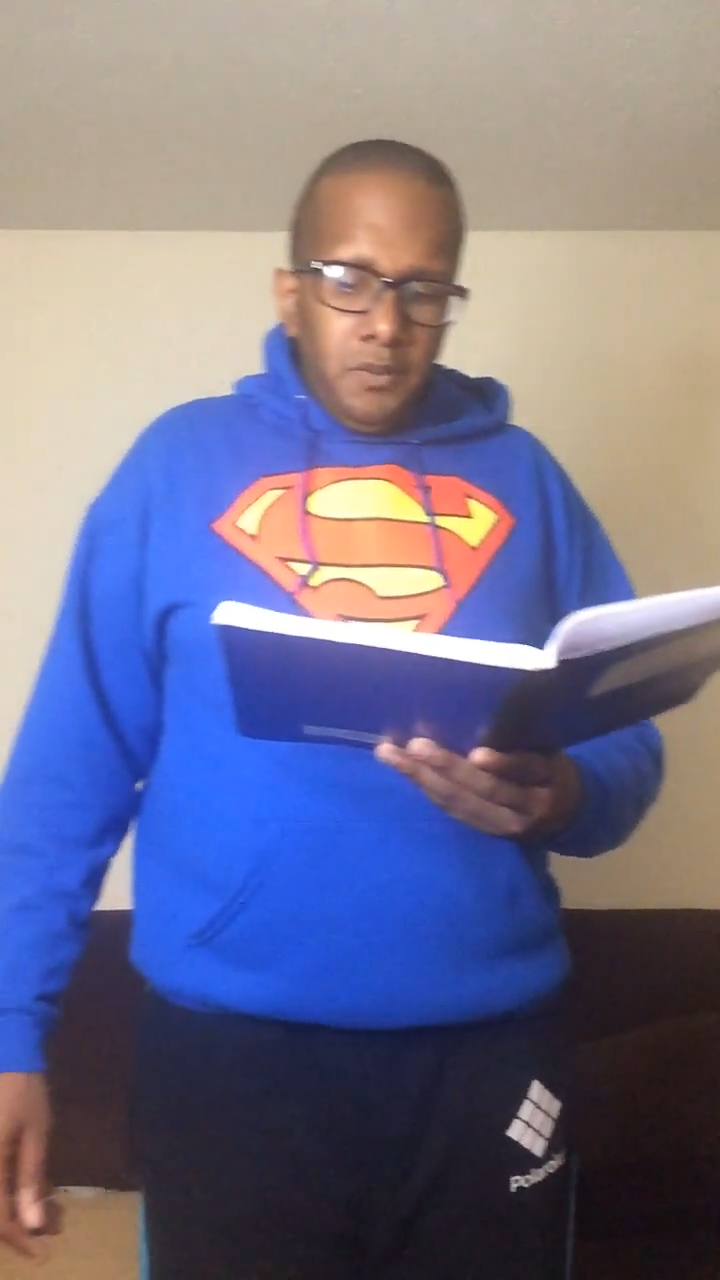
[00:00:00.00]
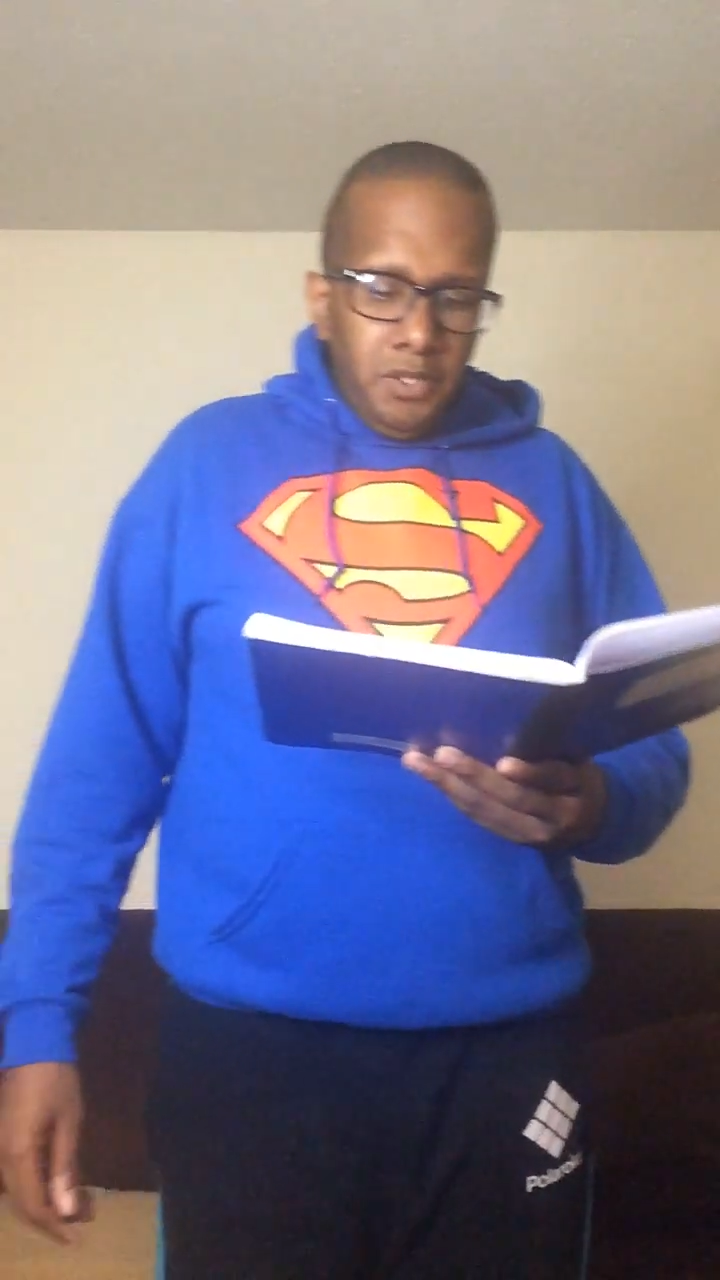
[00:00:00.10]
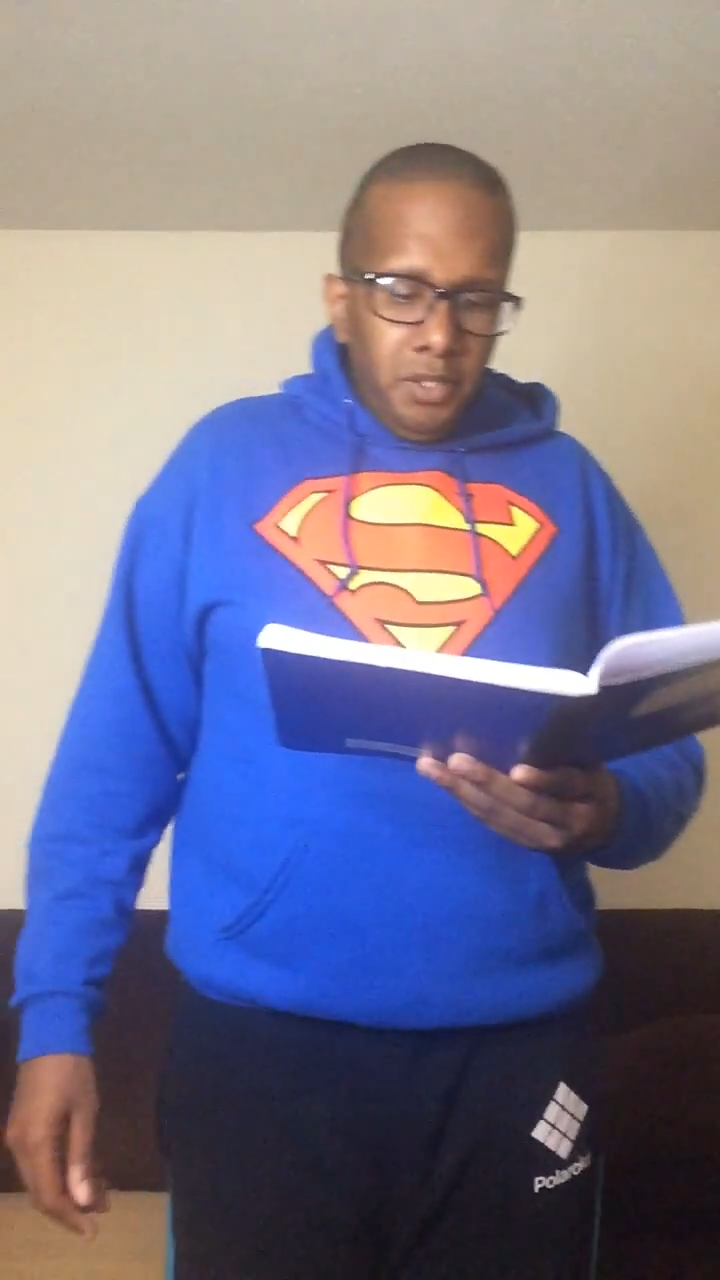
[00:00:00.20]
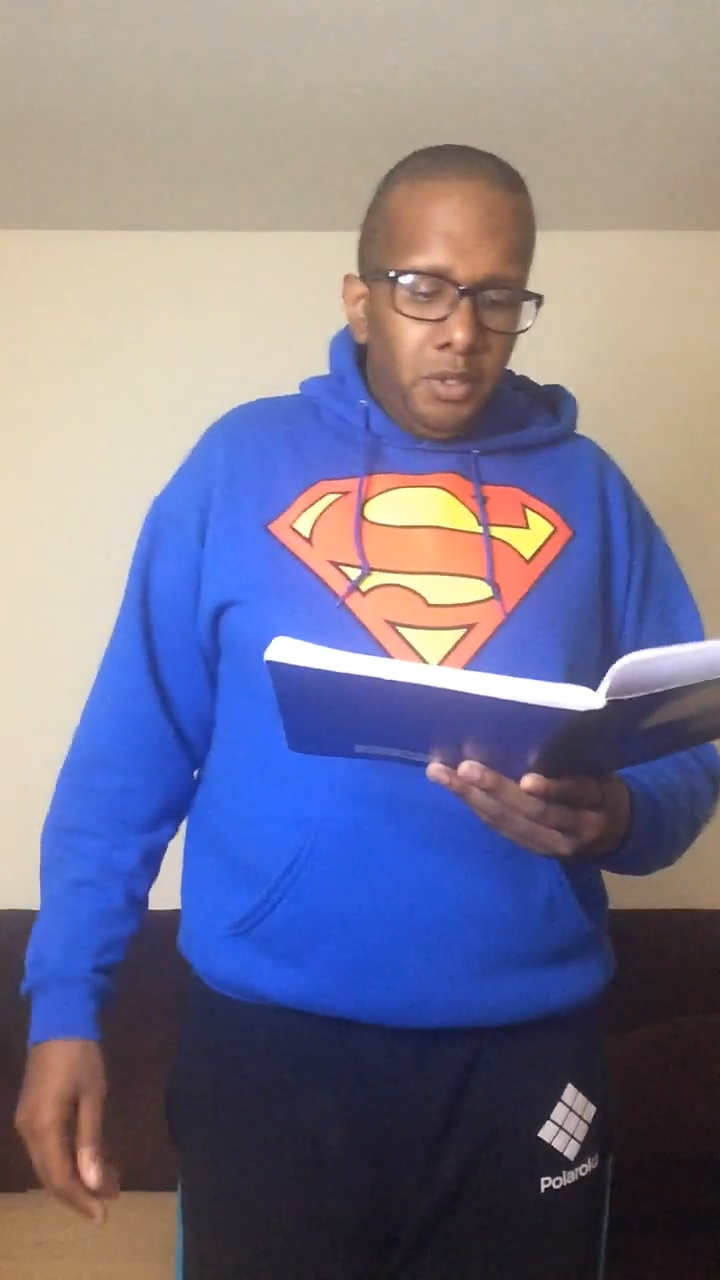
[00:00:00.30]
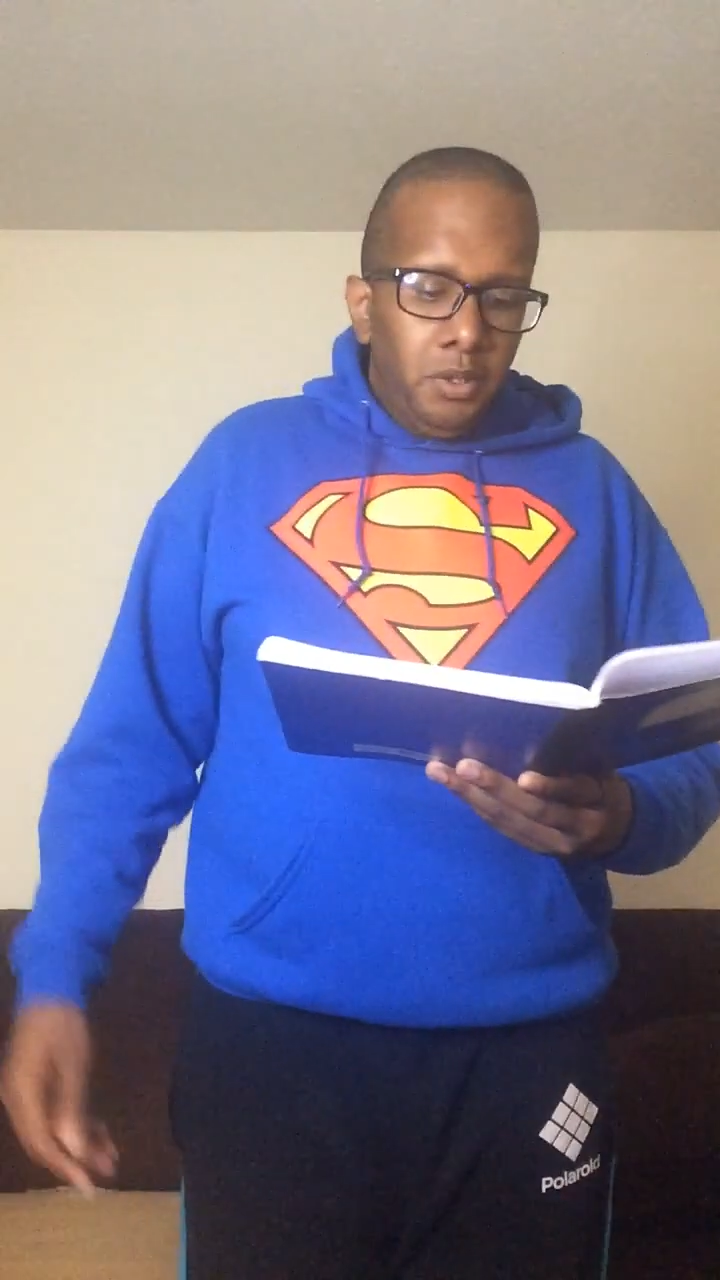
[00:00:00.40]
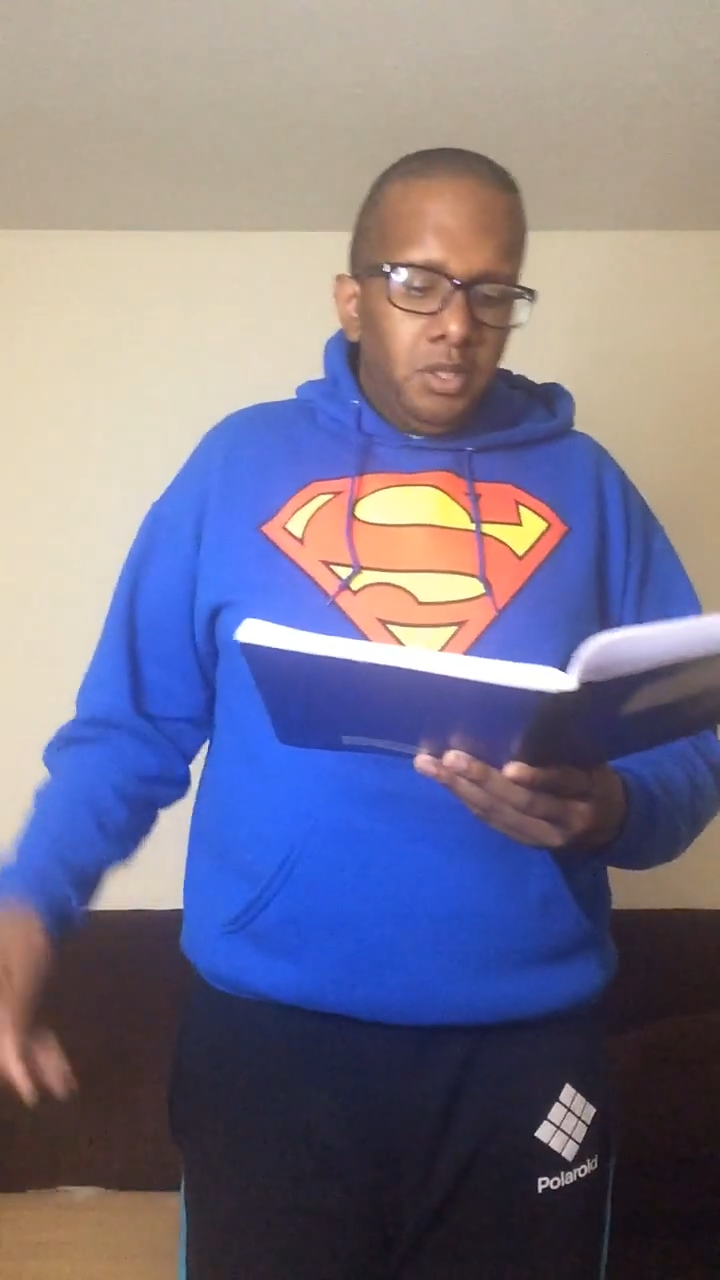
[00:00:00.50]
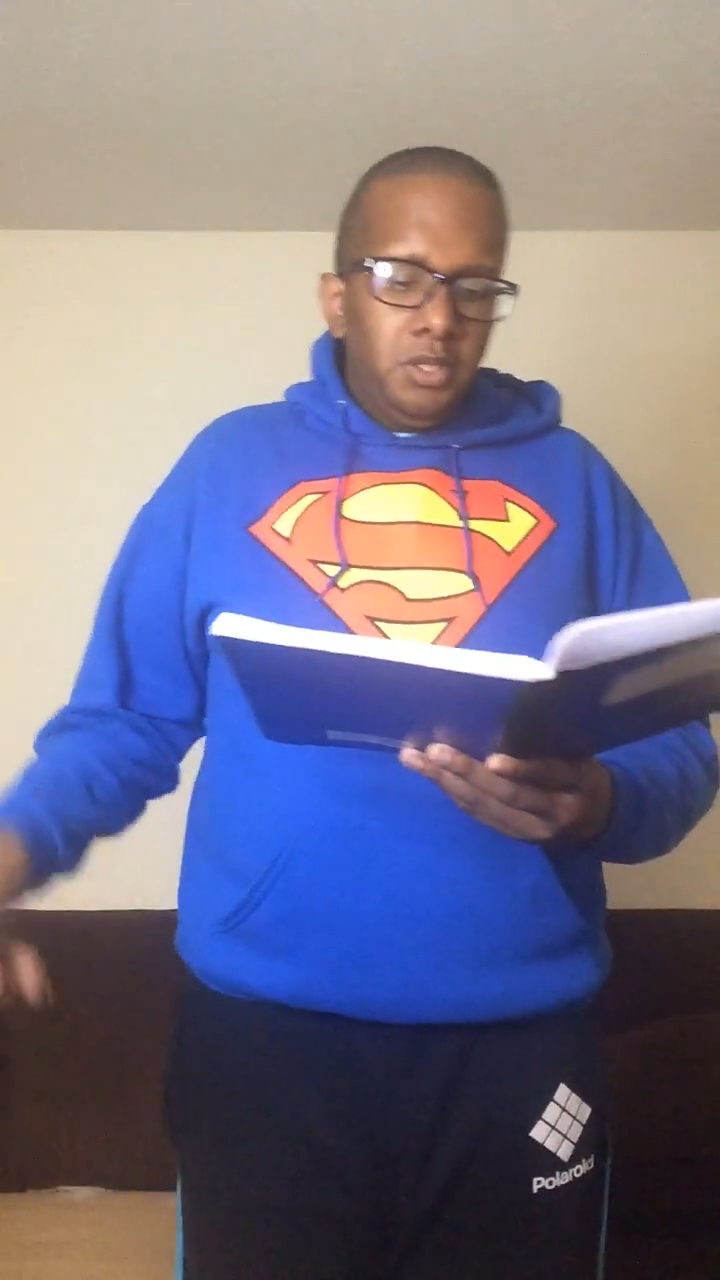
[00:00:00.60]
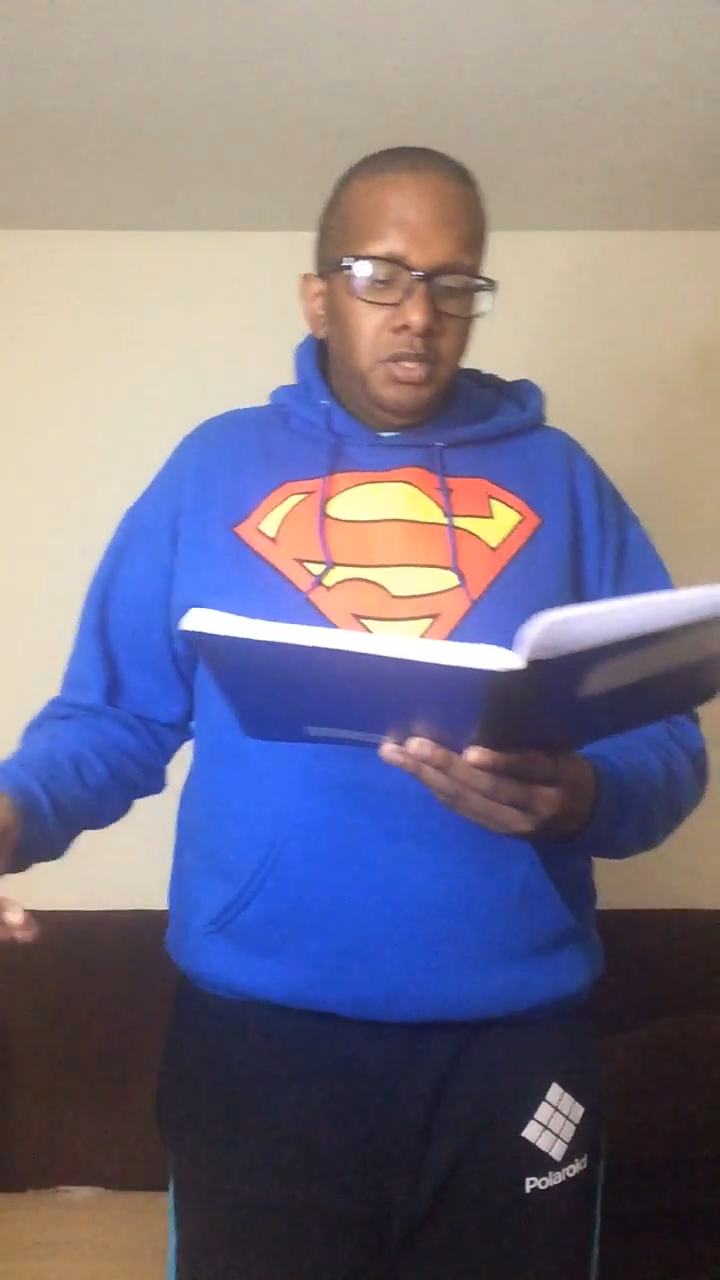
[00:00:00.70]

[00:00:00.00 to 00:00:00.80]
you